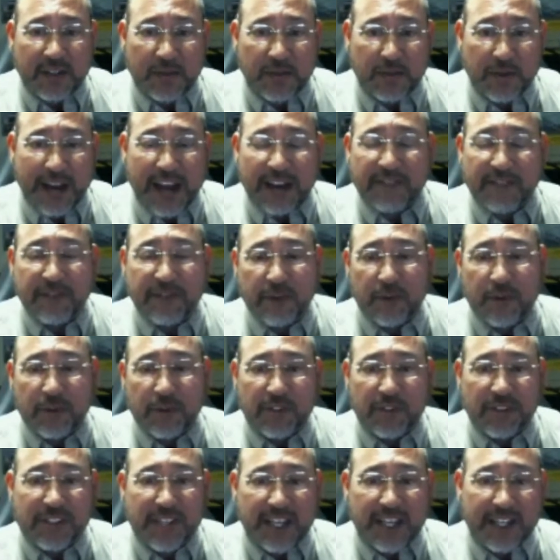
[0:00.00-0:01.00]

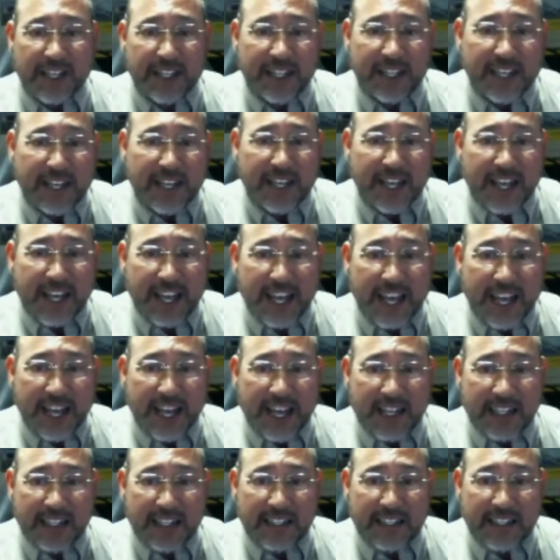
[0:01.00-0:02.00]
raffles and
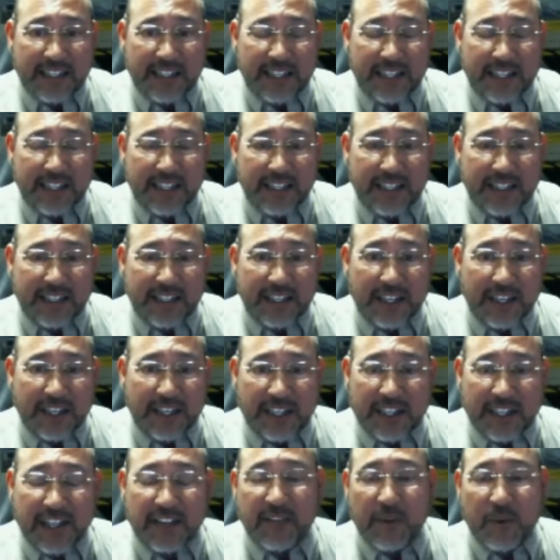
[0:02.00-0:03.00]

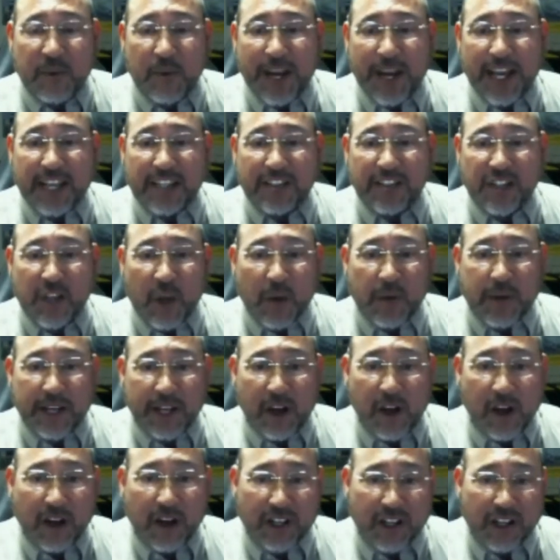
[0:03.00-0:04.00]
giveaways going
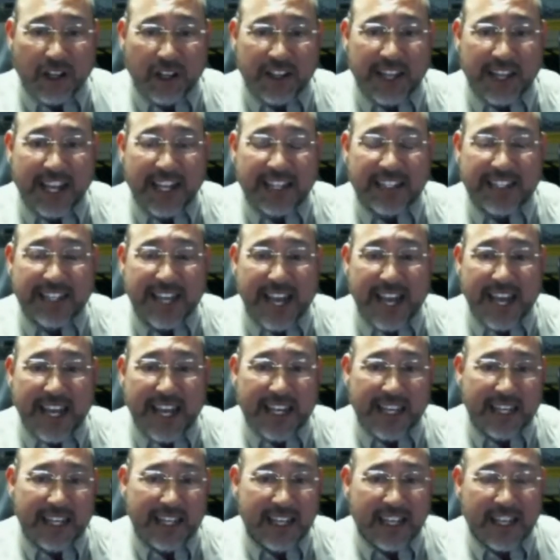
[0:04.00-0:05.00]
on that
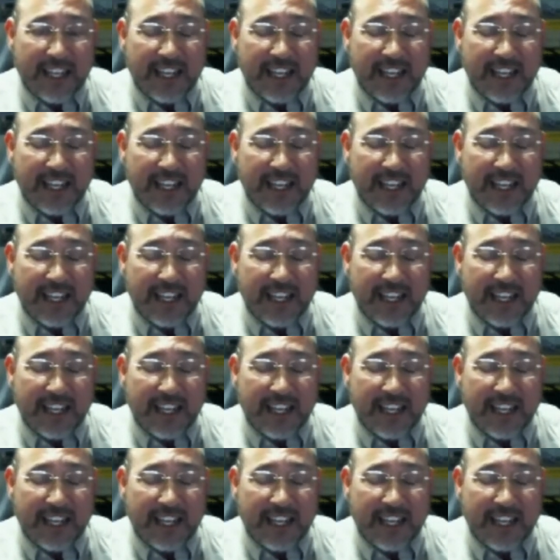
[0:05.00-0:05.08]
day.